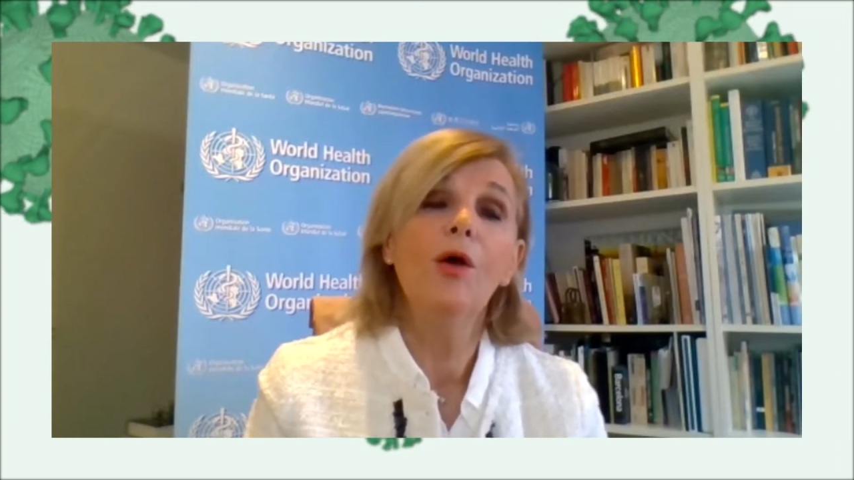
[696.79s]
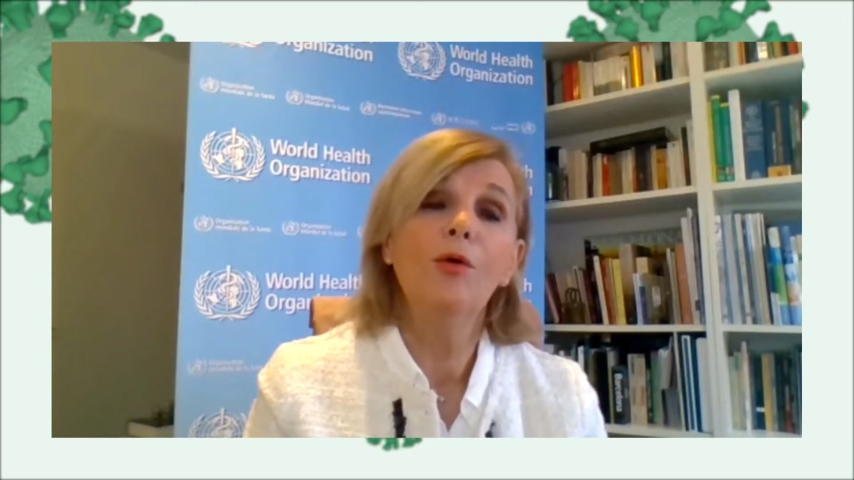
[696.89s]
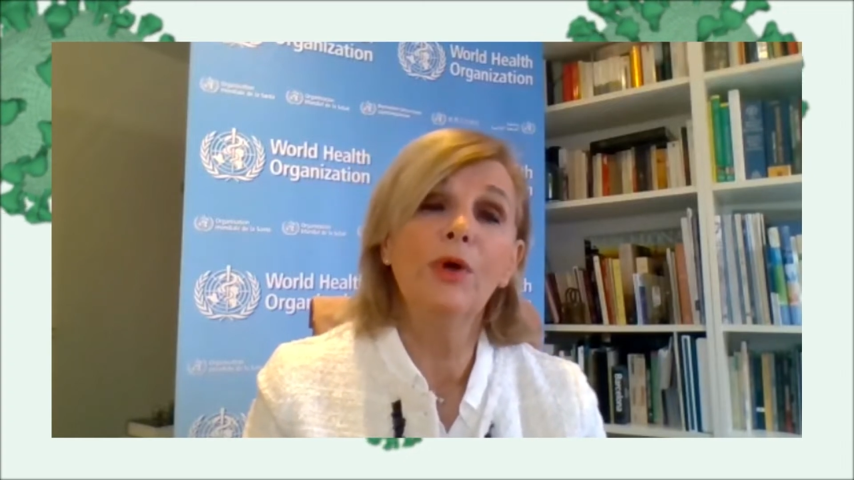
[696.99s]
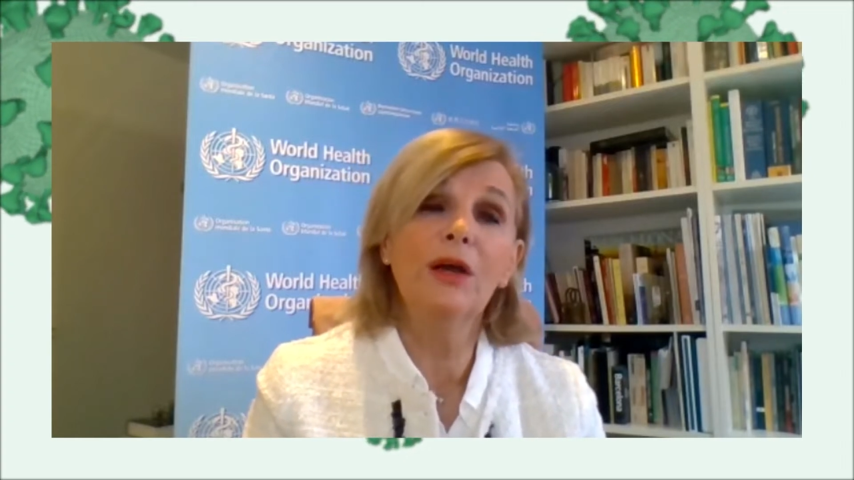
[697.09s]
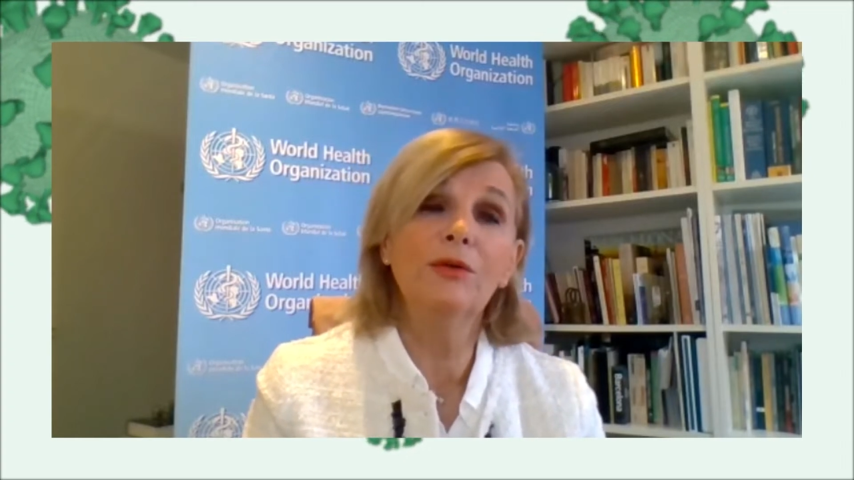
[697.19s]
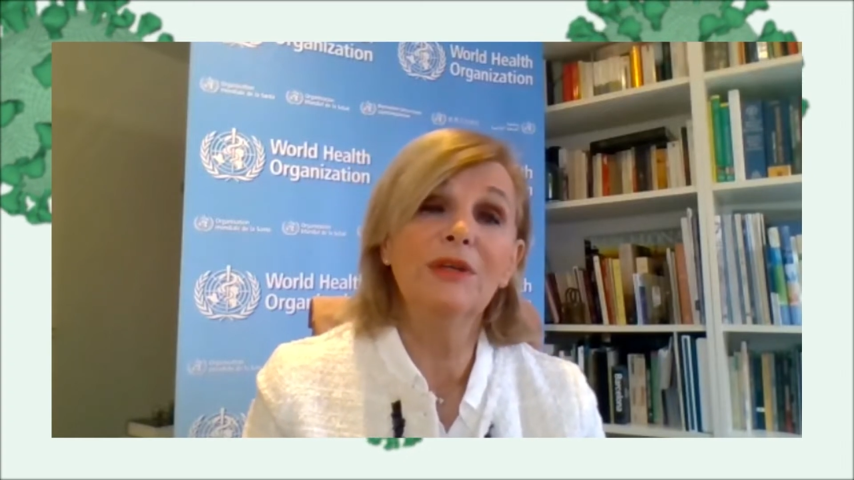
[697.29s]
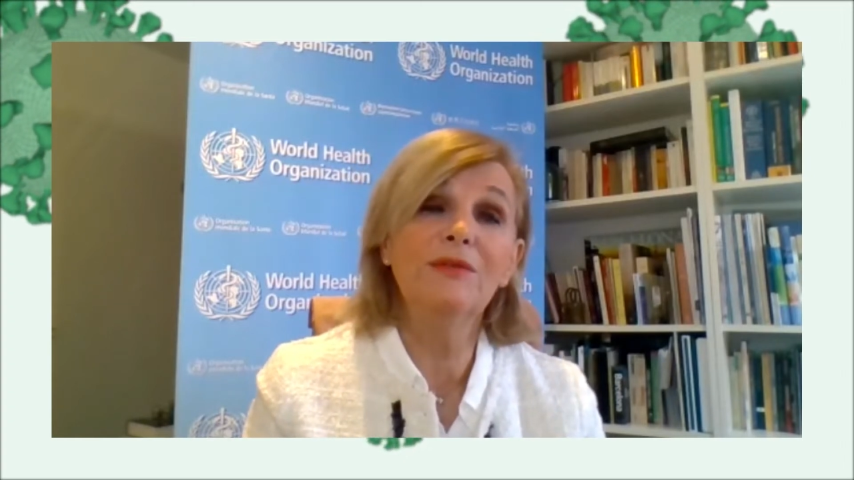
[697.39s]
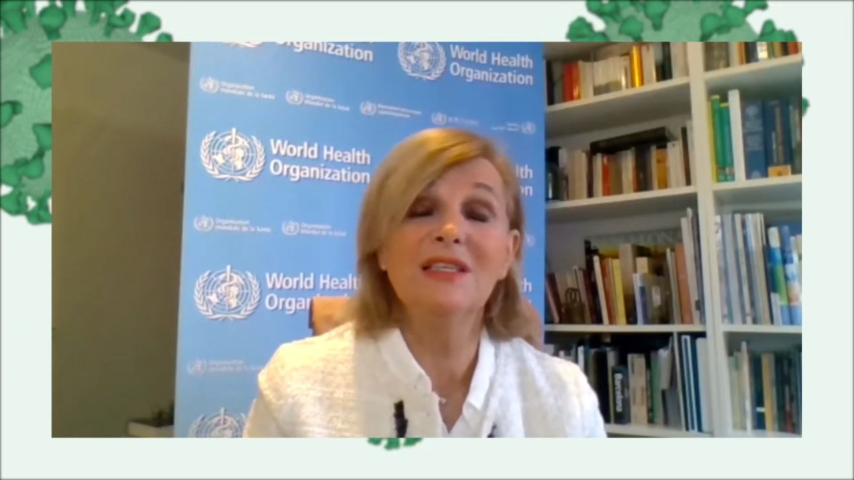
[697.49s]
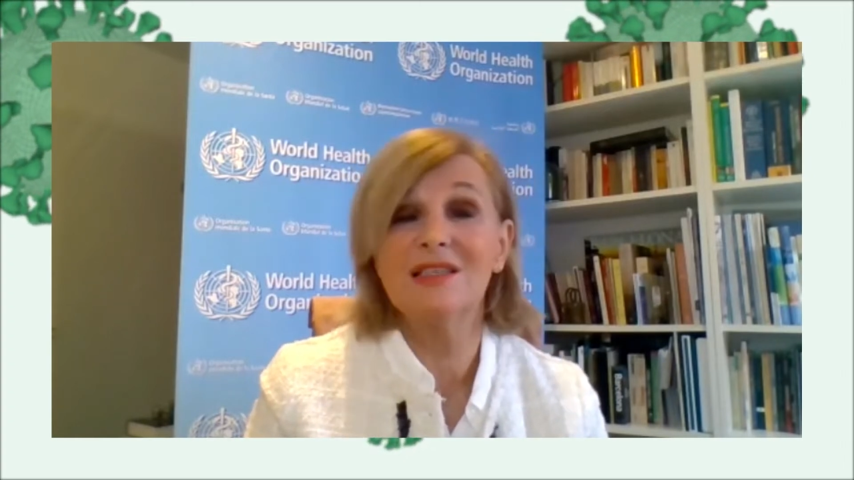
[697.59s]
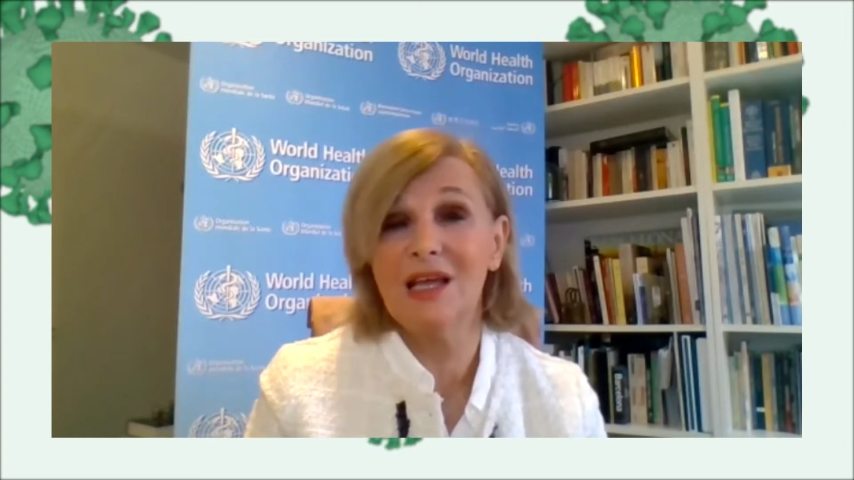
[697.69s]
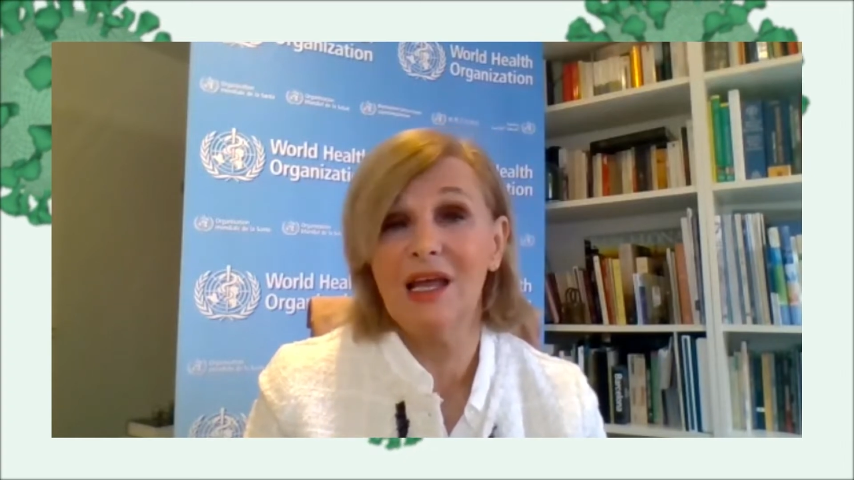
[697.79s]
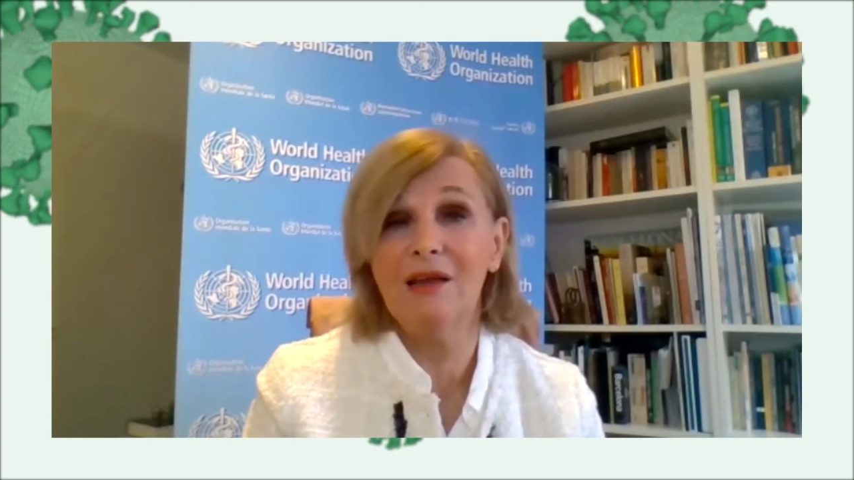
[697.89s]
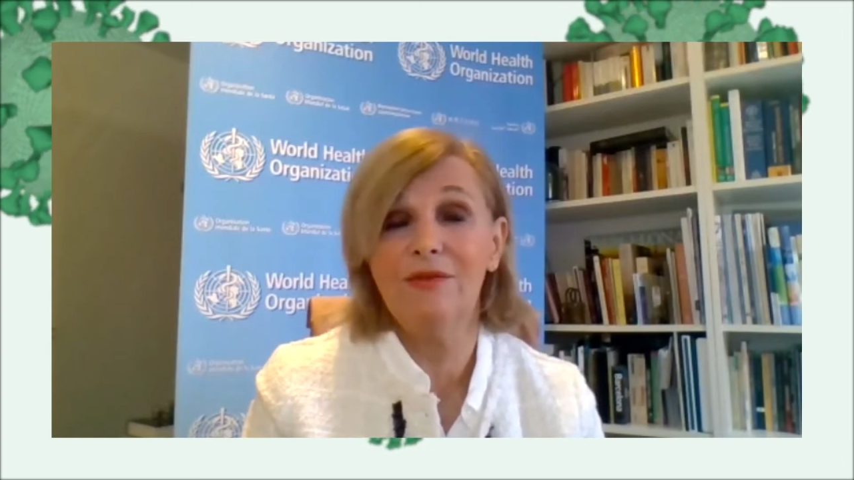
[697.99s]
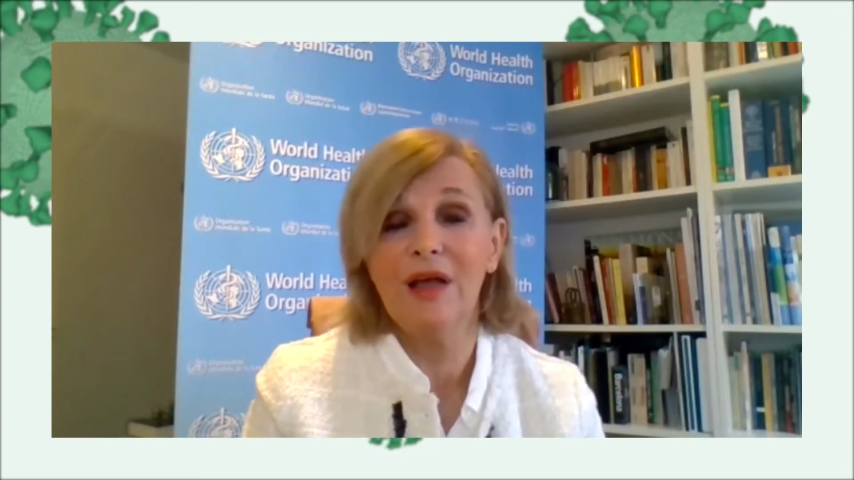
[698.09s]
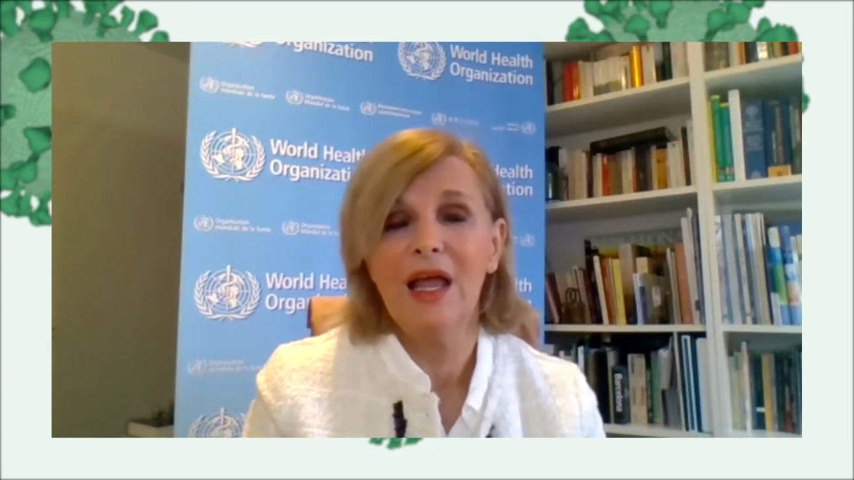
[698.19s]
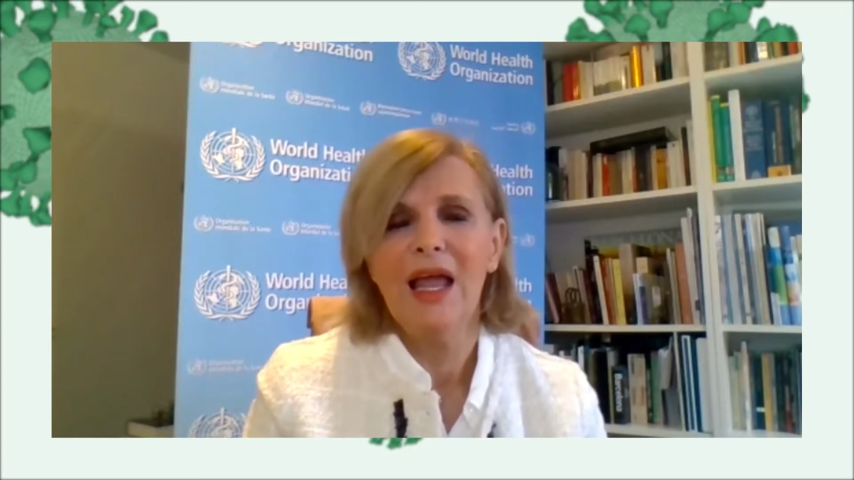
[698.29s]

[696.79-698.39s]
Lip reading: we could even save